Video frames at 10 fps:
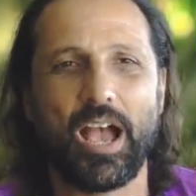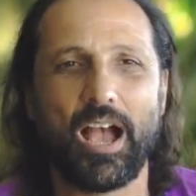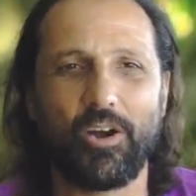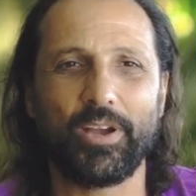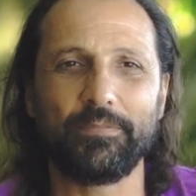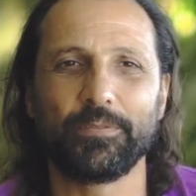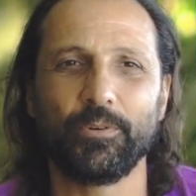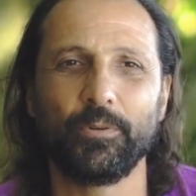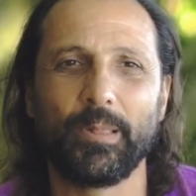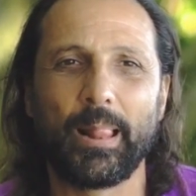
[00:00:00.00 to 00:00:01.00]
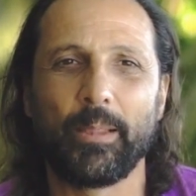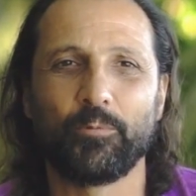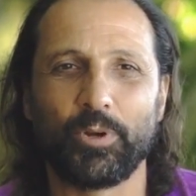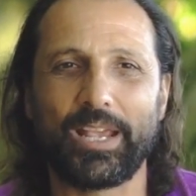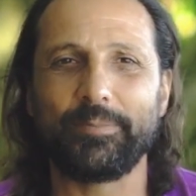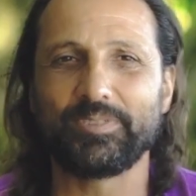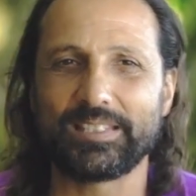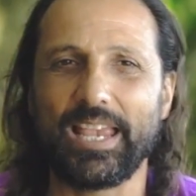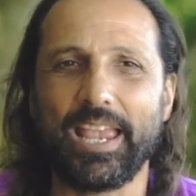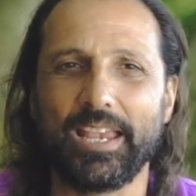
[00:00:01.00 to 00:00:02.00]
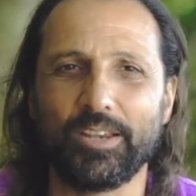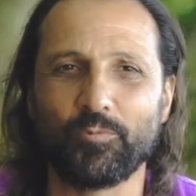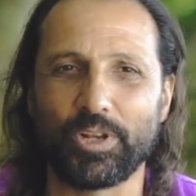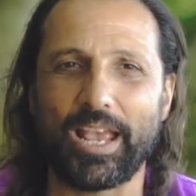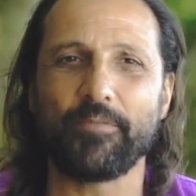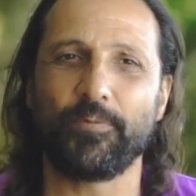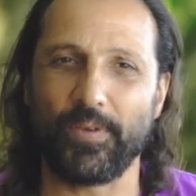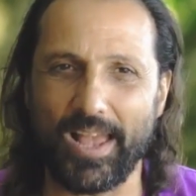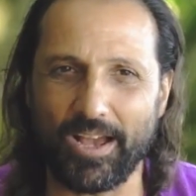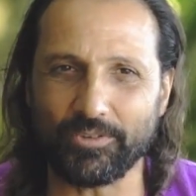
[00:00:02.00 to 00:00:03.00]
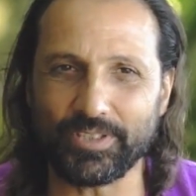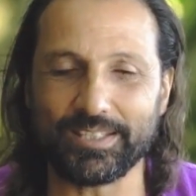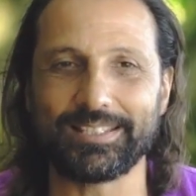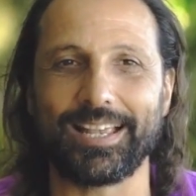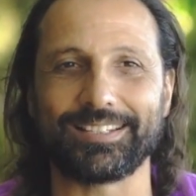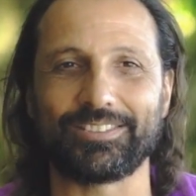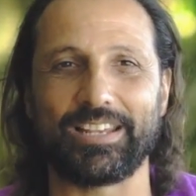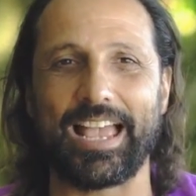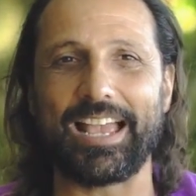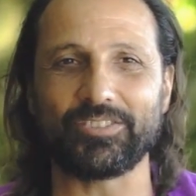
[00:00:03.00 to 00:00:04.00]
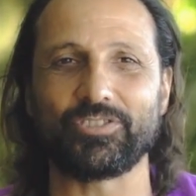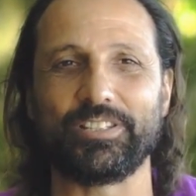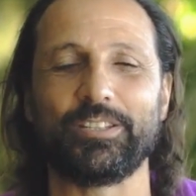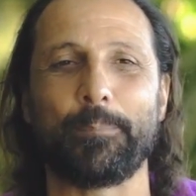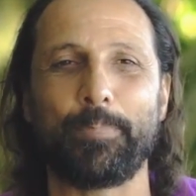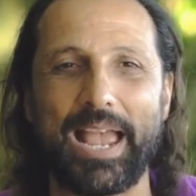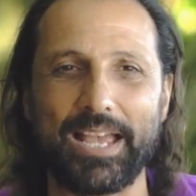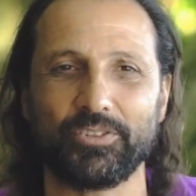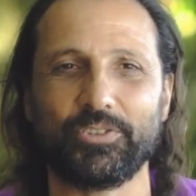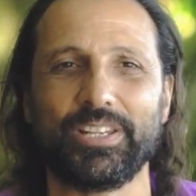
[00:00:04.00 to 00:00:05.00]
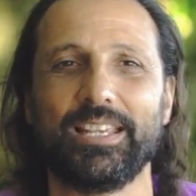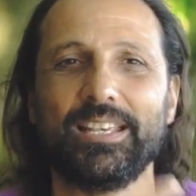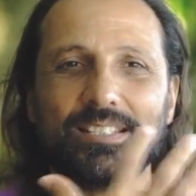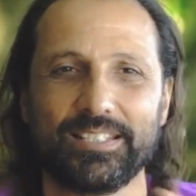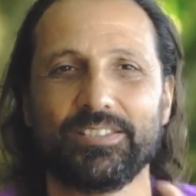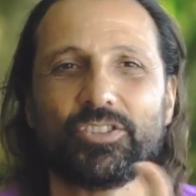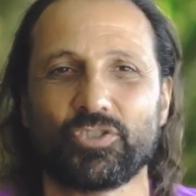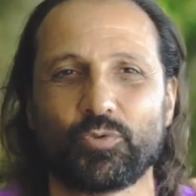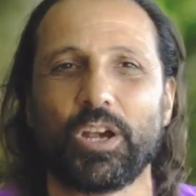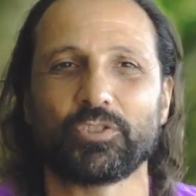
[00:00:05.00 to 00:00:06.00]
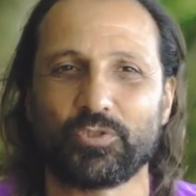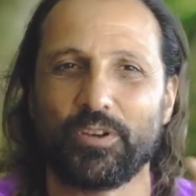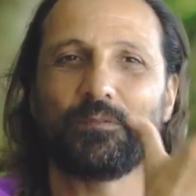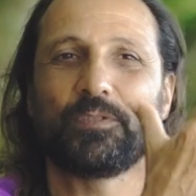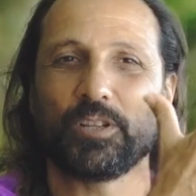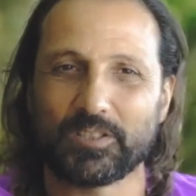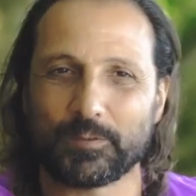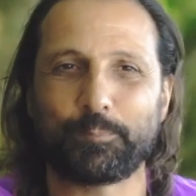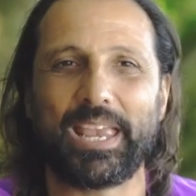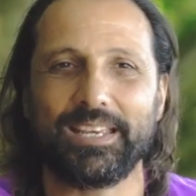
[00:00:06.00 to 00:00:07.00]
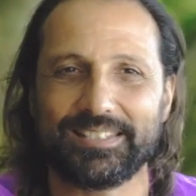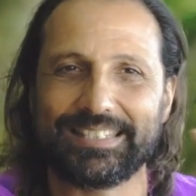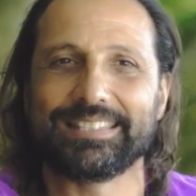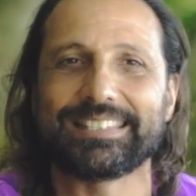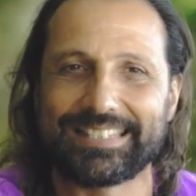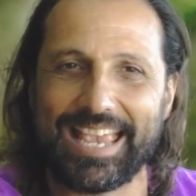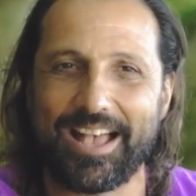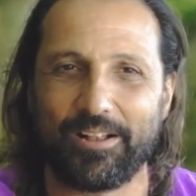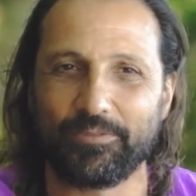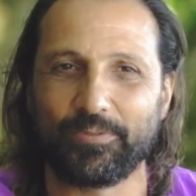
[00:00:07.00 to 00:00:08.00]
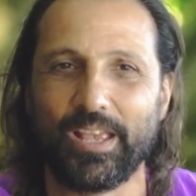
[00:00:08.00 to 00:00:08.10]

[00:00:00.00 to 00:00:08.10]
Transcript: However, what I'm saying, what I've found is that actually the pattern is in the structure of the space itself.